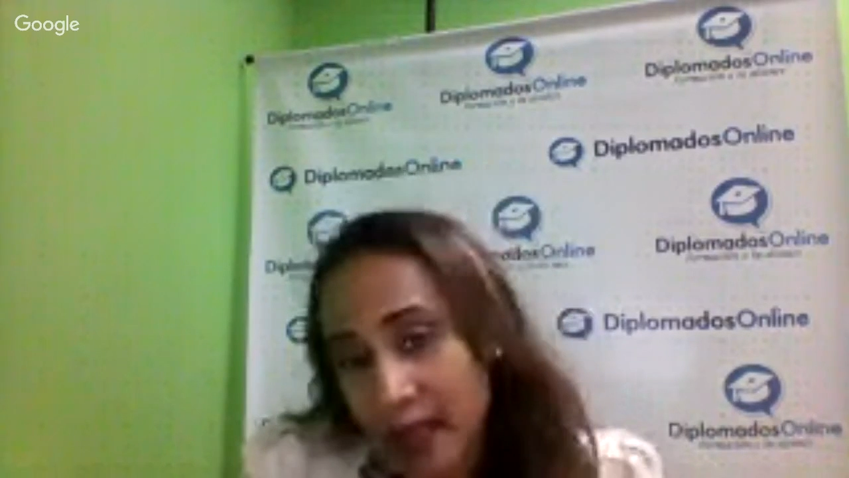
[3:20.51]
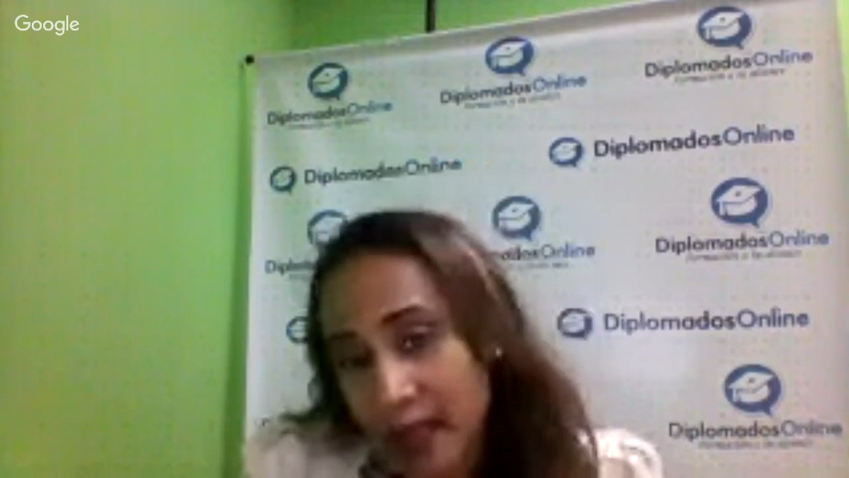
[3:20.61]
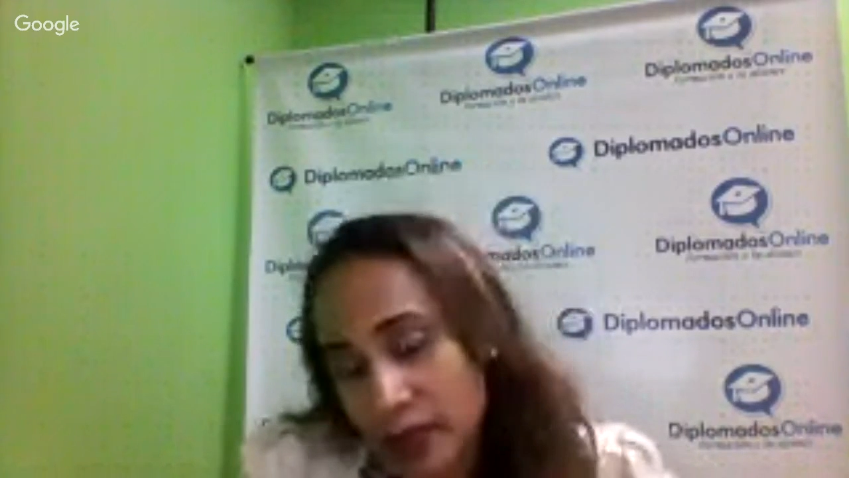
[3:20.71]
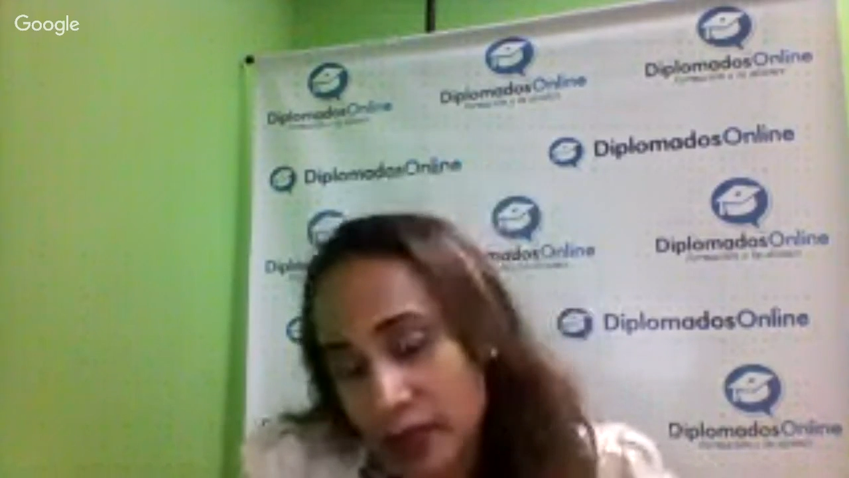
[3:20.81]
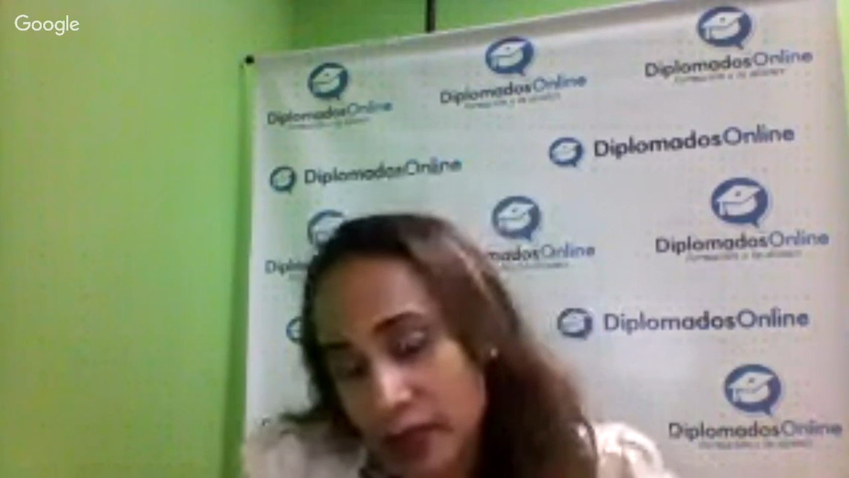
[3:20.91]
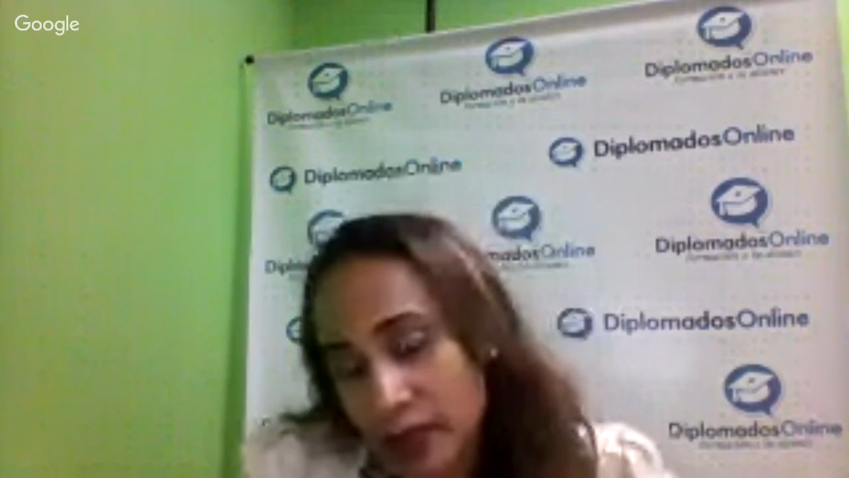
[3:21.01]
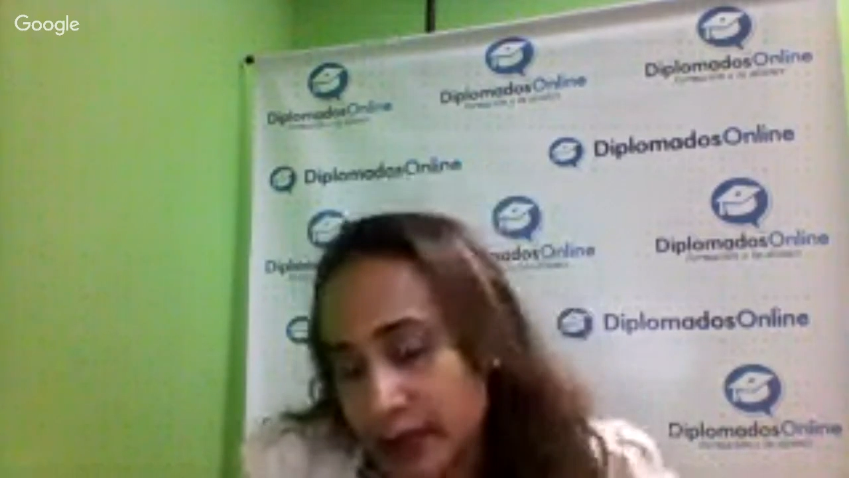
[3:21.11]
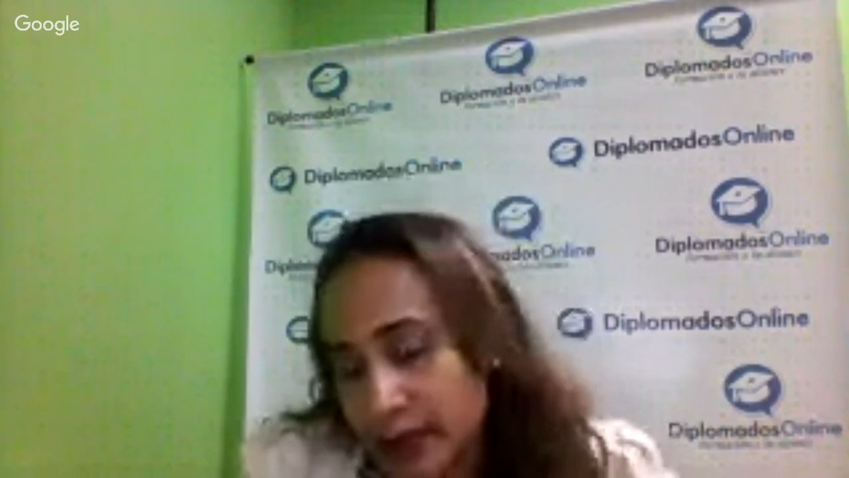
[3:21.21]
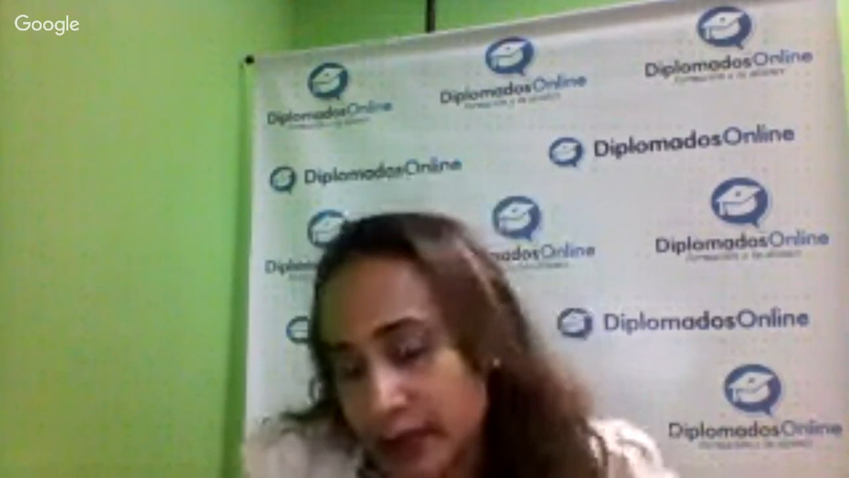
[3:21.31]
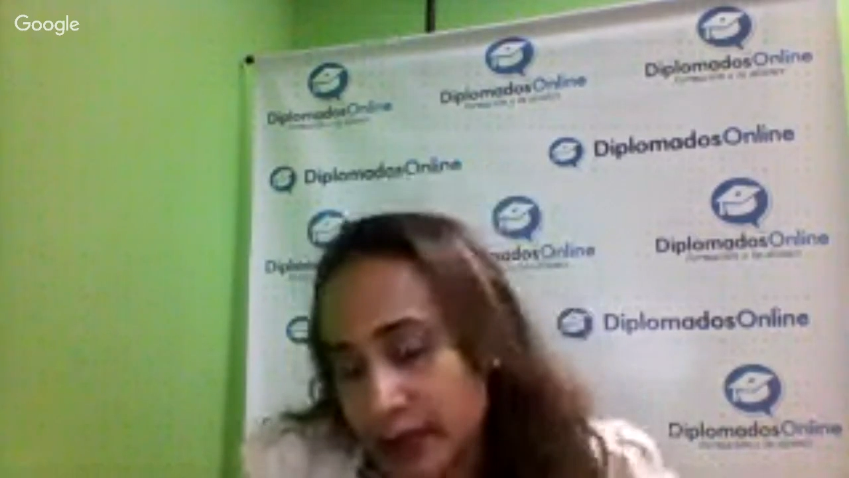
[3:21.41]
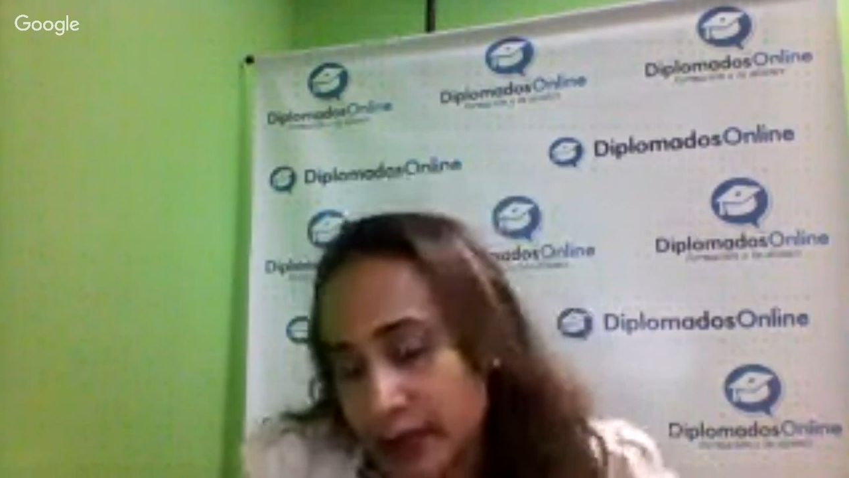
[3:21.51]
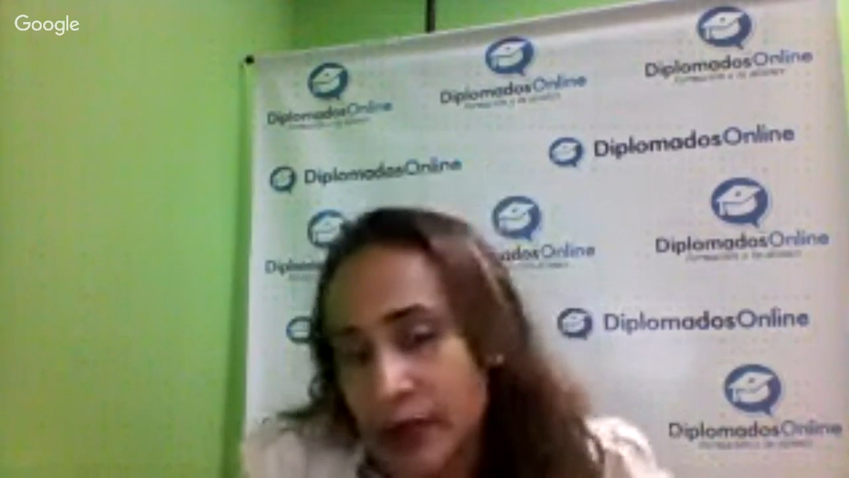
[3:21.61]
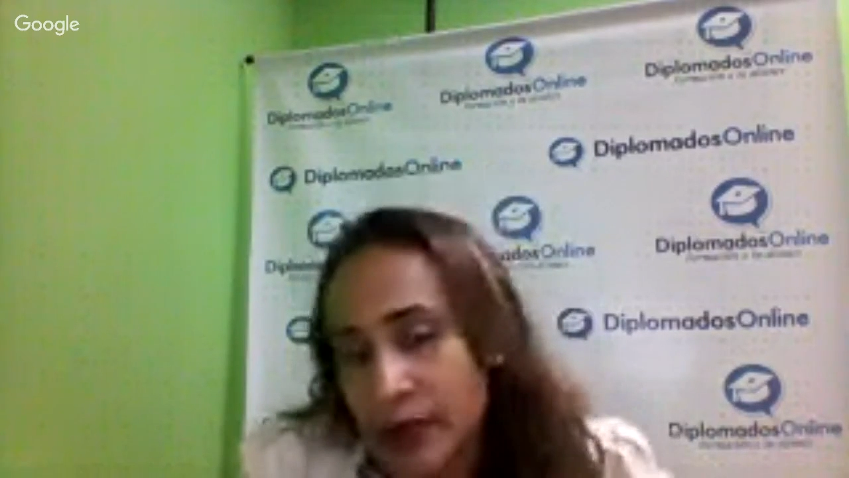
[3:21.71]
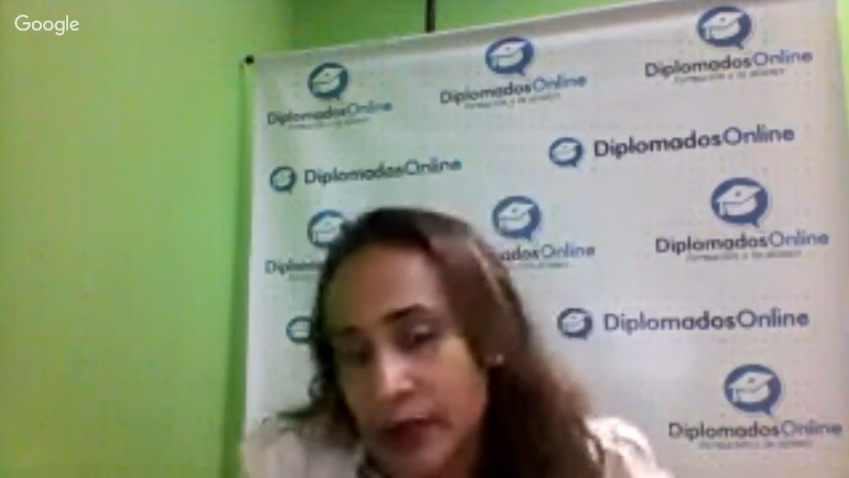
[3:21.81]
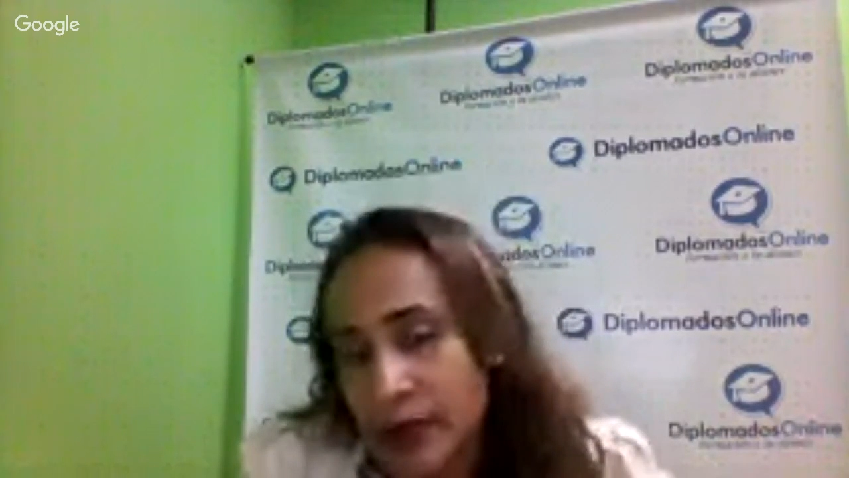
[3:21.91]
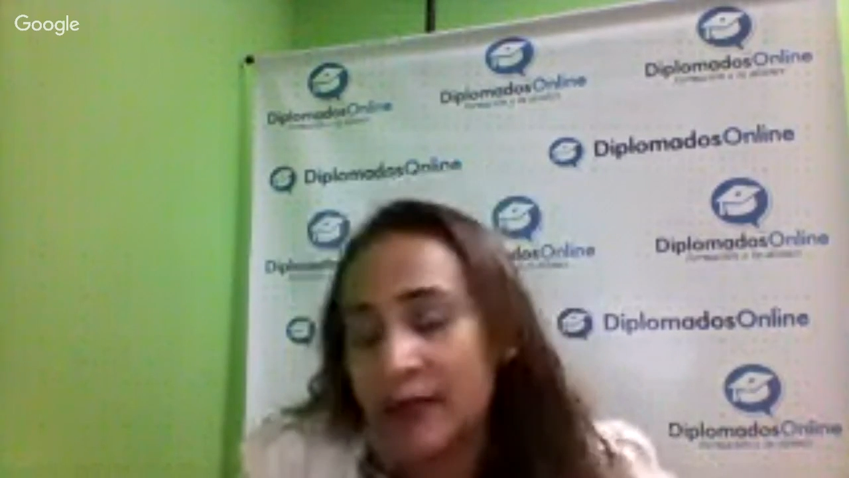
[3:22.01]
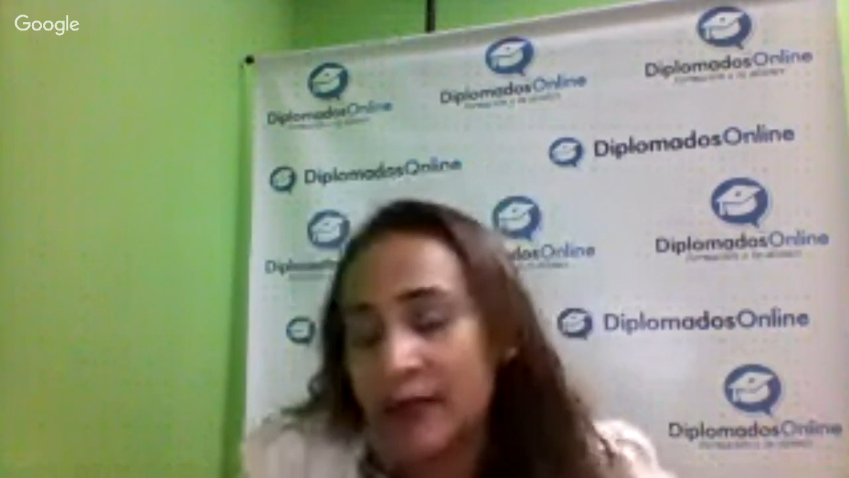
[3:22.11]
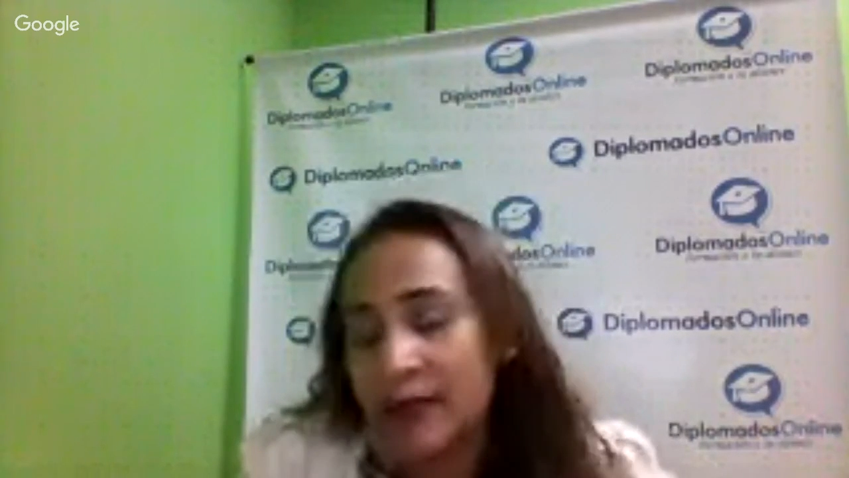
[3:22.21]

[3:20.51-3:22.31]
a river, a sea.